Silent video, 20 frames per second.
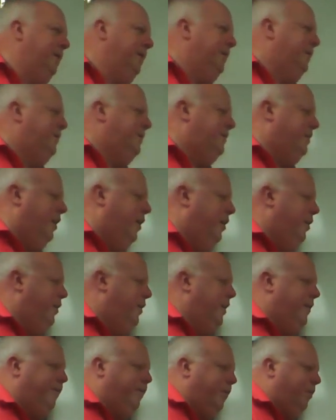So
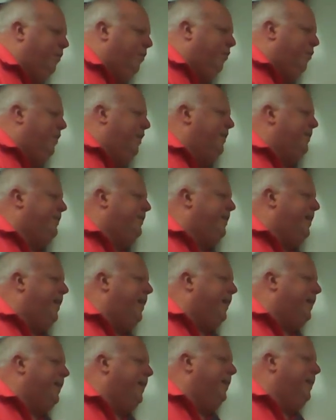if you're 1
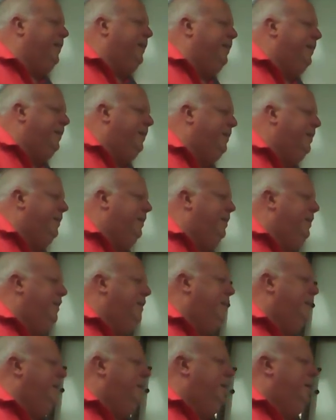second
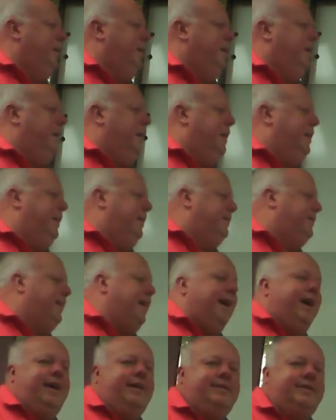and this
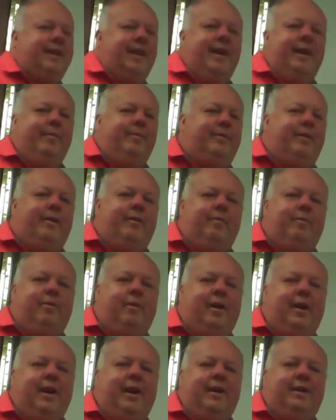guy slams on
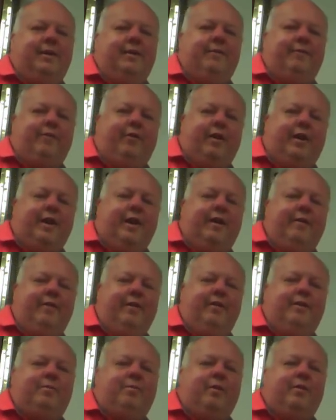brake in front of you,
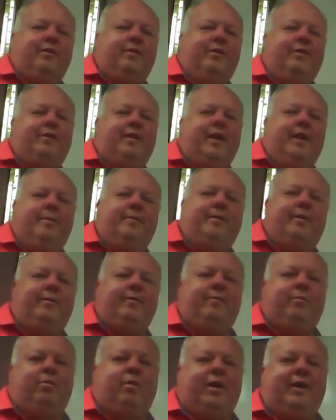this person slams on
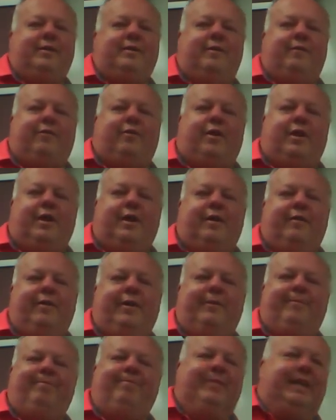brakes in front of
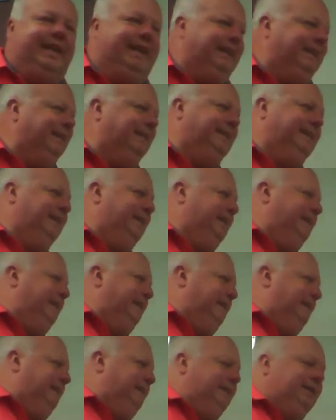you,
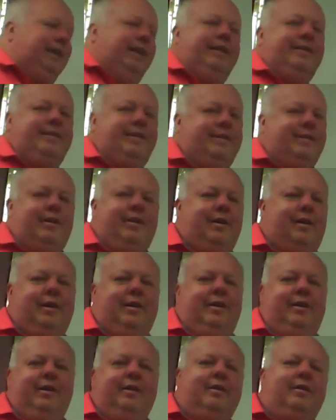chances are
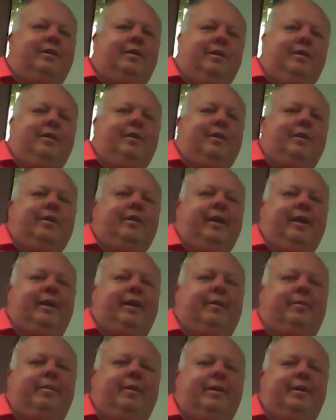you're gonna hit
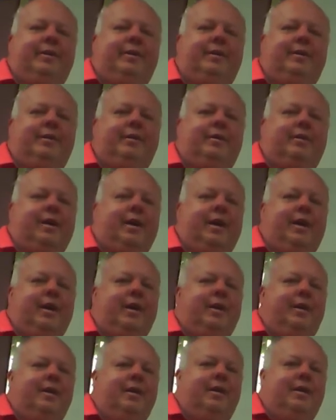them. Okay.
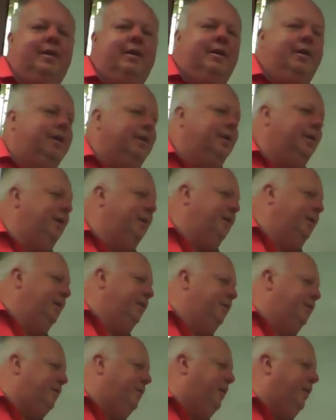
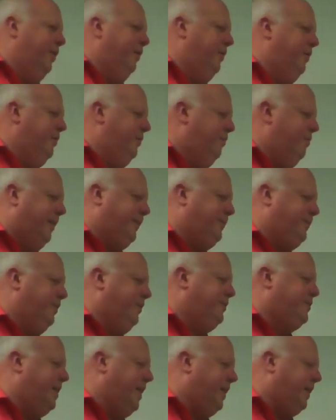So by 2
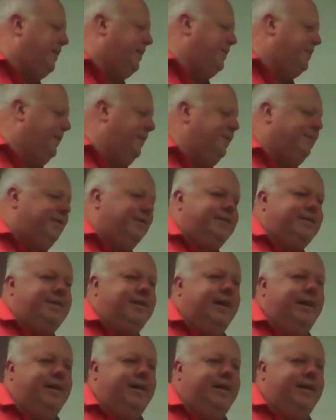seconds, it gives you a